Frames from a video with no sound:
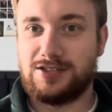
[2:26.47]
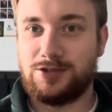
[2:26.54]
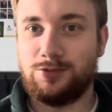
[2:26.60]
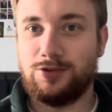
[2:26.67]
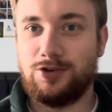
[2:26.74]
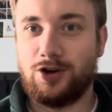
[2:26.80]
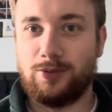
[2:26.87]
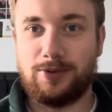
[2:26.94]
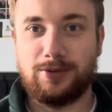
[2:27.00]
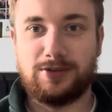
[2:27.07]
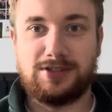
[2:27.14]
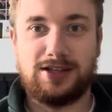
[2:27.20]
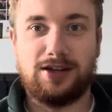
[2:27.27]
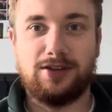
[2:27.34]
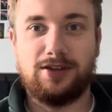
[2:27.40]
you would not be able to
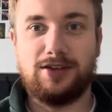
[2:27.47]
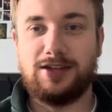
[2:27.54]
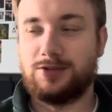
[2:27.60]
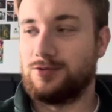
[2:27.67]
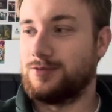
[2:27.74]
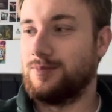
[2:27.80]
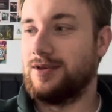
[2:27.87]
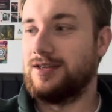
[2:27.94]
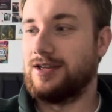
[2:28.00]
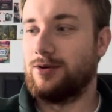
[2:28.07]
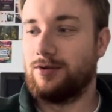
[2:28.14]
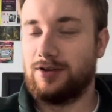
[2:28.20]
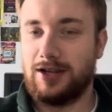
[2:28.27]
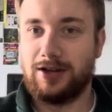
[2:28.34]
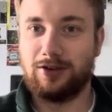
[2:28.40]
tell that this was made out
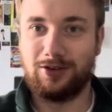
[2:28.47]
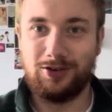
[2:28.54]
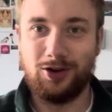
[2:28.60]
of Lego.